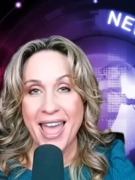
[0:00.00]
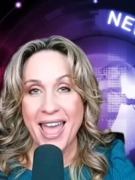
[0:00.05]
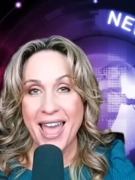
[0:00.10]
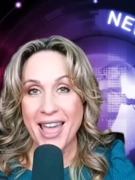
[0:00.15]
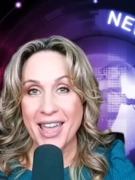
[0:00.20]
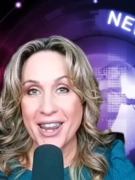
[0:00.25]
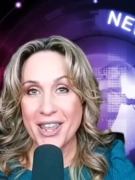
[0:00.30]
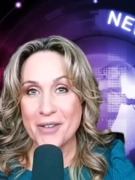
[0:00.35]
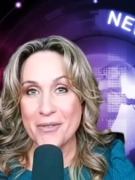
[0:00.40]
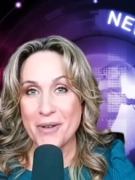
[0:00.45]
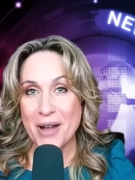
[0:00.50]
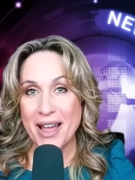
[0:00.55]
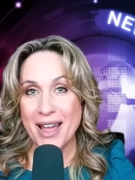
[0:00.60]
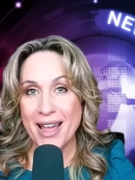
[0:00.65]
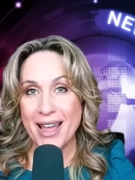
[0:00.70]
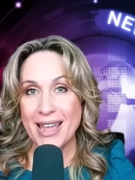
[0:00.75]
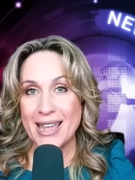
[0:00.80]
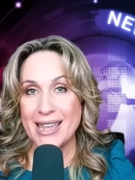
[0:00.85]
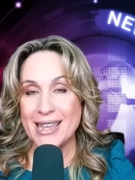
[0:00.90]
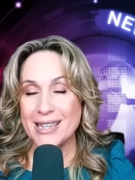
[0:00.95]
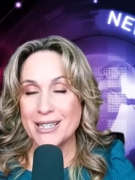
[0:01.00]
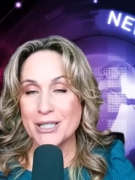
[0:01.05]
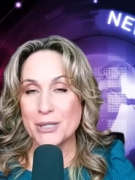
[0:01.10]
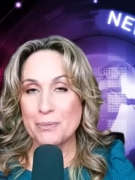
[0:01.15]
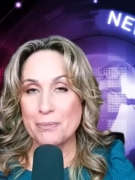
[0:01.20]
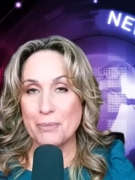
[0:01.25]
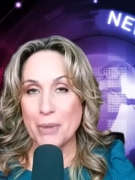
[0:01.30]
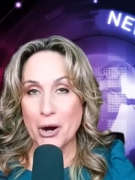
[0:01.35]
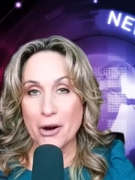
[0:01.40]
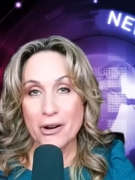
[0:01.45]
Anyway, he is
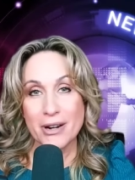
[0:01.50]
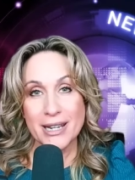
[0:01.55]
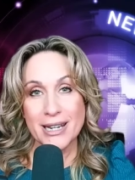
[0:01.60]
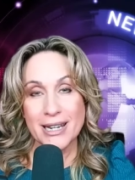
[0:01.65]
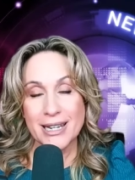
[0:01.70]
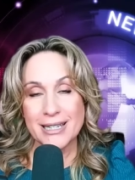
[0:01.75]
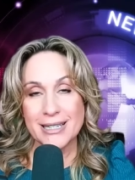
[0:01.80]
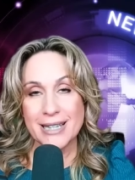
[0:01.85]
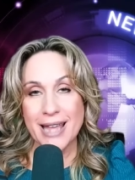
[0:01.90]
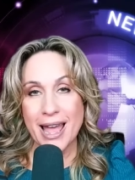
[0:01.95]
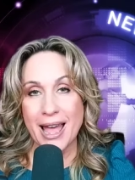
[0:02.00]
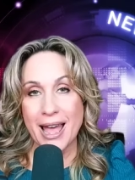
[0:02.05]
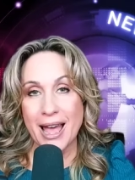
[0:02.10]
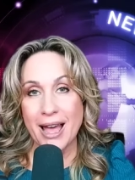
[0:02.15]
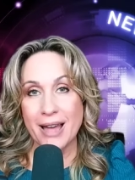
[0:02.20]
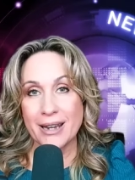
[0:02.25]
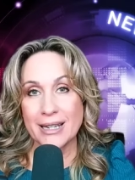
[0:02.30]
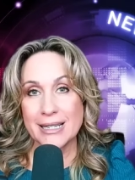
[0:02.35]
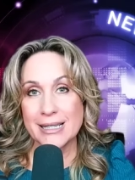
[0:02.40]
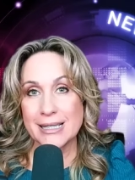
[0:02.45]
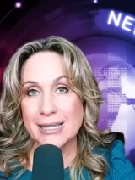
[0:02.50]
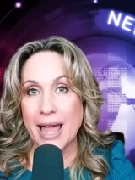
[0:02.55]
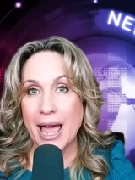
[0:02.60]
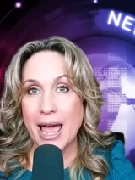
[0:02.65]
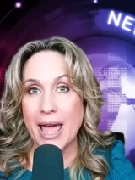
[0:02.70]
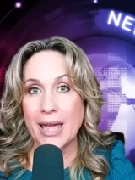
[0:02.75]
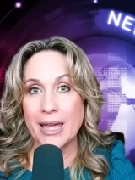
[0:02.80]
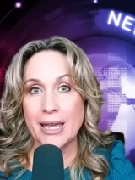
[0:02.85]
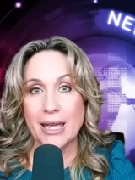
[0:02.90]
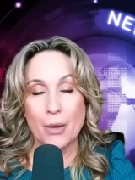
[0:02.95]
burning it down. He's
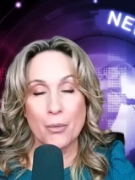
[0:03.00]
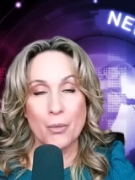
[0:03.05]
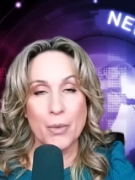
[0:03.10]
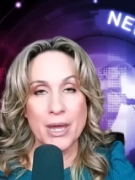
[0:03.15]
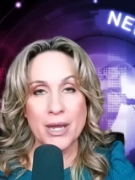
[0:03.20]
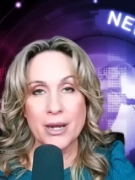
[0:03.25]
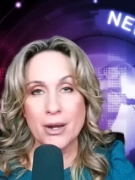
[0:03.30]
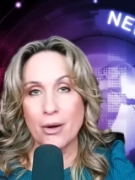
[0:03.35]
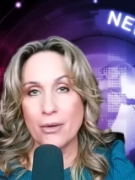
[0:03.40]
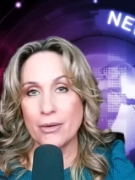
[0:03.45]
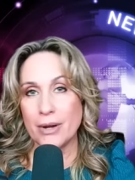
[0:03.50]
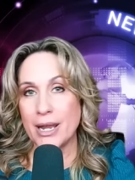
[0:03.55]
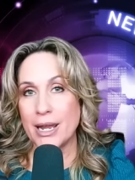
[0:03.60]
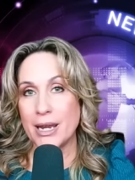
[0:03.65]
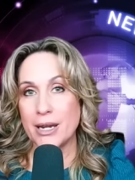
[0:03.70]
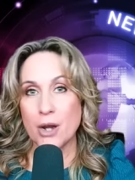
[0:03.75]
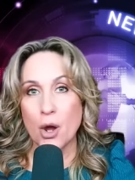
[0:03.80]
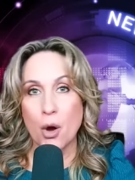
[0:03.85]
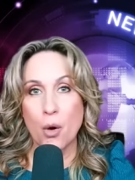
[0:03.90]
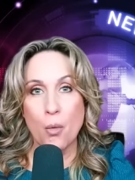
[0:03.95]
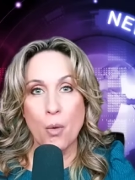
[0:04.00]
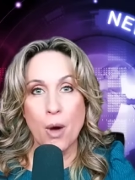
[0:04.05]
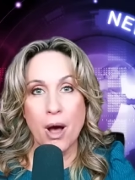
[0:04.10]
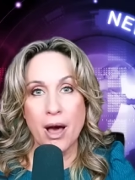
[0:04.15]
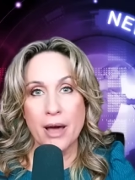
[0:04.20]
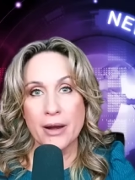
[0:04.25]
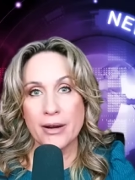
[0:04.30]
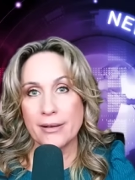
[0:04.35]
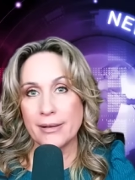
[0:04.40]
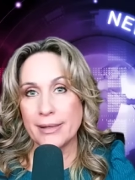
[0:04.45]
like, "We don't need no
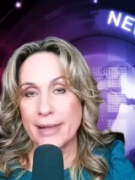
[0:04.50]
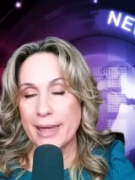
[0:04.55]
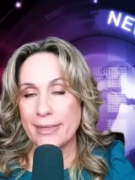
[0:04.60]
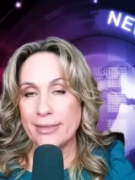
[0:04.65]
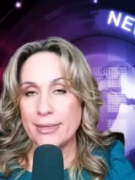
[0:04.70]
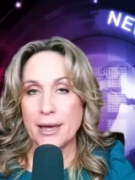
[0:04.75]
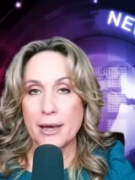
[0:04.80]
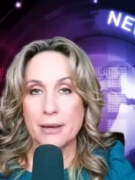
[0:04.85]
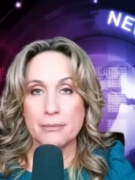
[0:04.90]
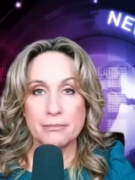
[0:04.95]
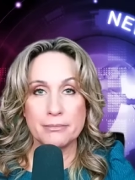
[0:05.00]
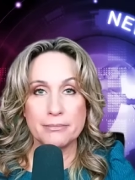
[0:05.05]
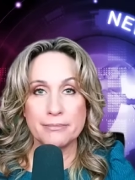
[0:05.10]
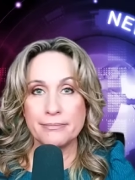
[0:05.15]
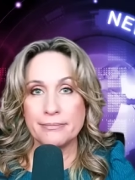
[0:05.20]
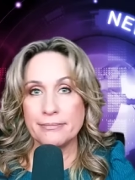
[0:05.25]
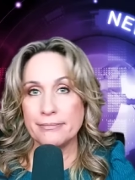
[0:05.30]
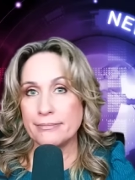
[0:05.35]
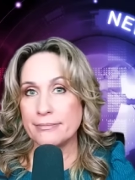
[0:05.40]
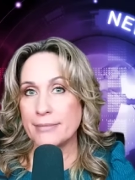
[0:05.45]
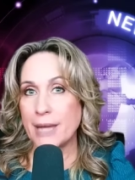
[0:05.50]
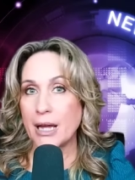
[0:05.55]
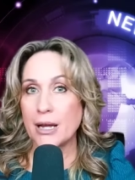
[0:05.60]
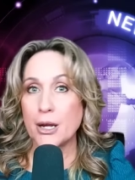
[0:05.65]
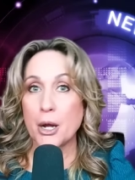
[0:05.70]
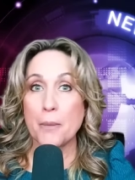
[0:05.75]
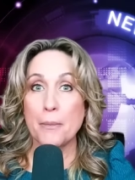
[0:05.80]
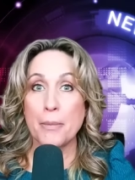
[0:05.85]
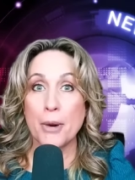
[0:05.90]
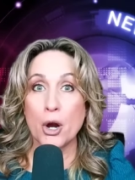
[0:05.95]
water. Let the
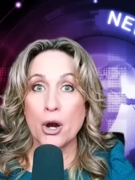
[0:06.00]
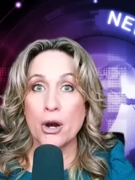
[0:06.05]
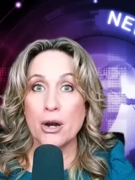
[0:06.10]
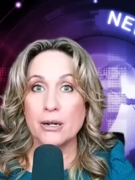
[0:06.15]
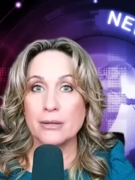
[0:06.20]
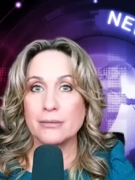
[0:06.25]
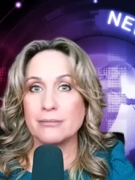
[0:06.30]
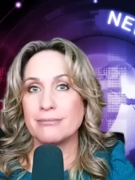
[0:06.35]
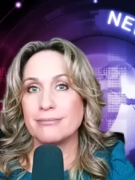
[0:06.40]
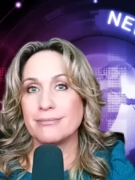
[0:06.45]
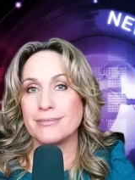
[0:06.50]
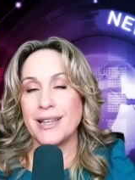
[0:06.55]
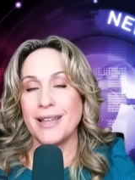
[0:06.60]
mucker burn."